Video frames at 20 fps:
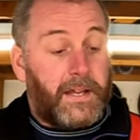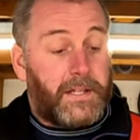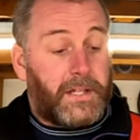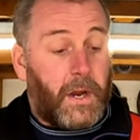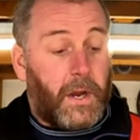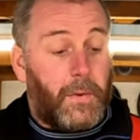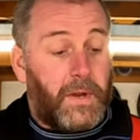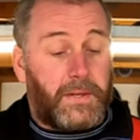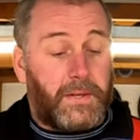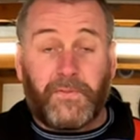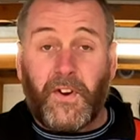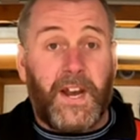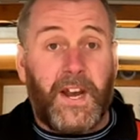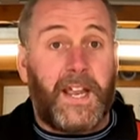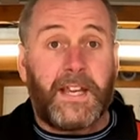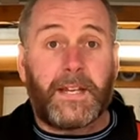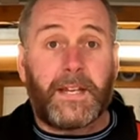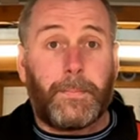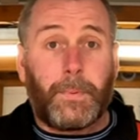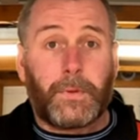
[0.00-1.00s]
So it's
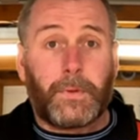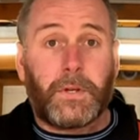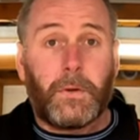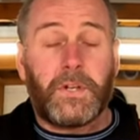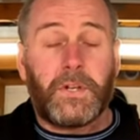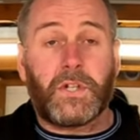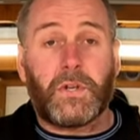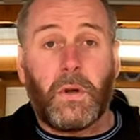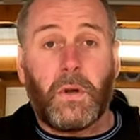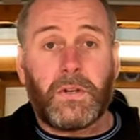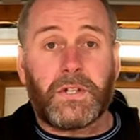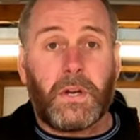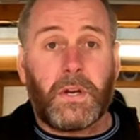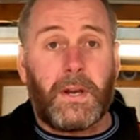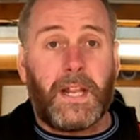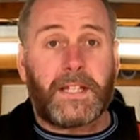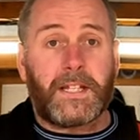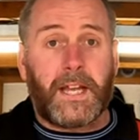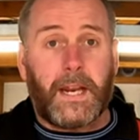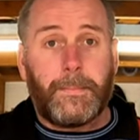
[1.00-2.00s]
fairly simple to install,
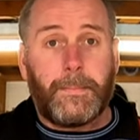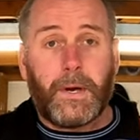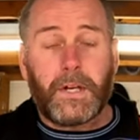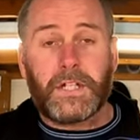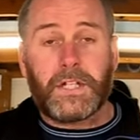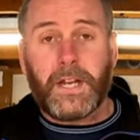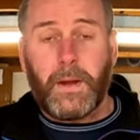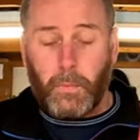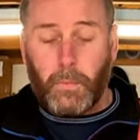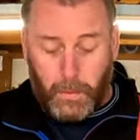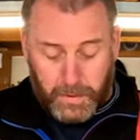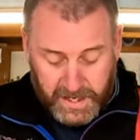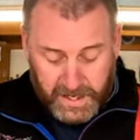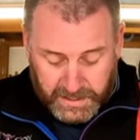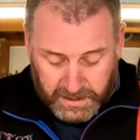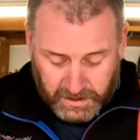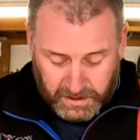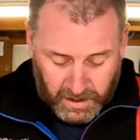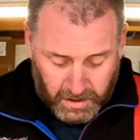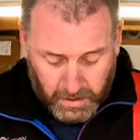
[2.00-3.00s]
so let's get amongst it. What we
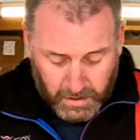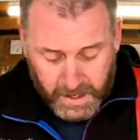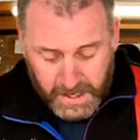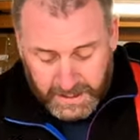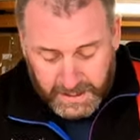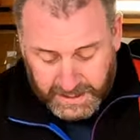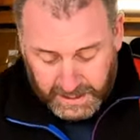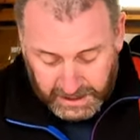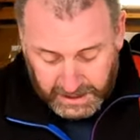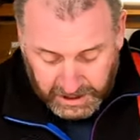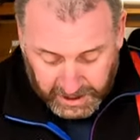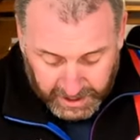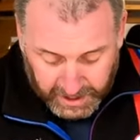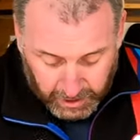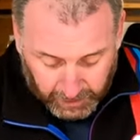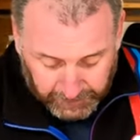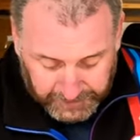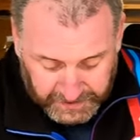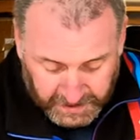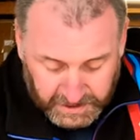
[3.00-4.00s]
need to do, take the
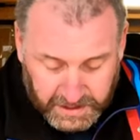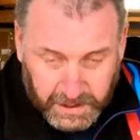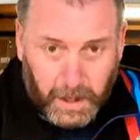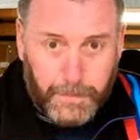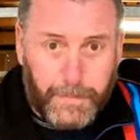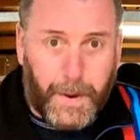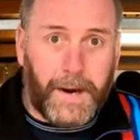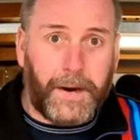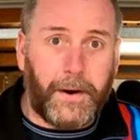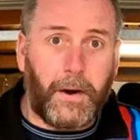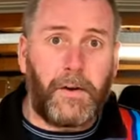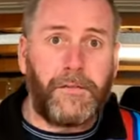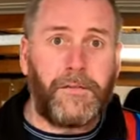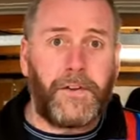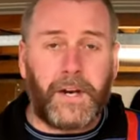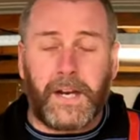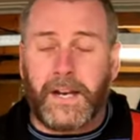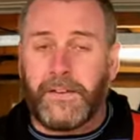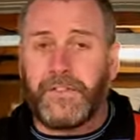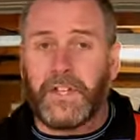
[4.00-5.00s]
seat off, take the side panel
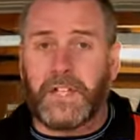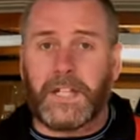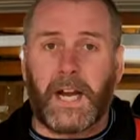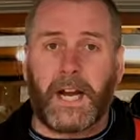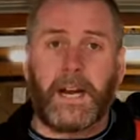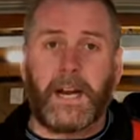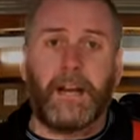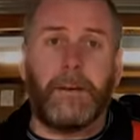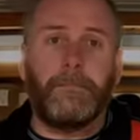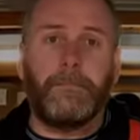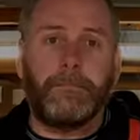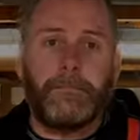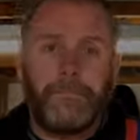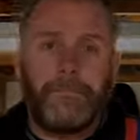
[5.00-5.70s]
off and lift the tank.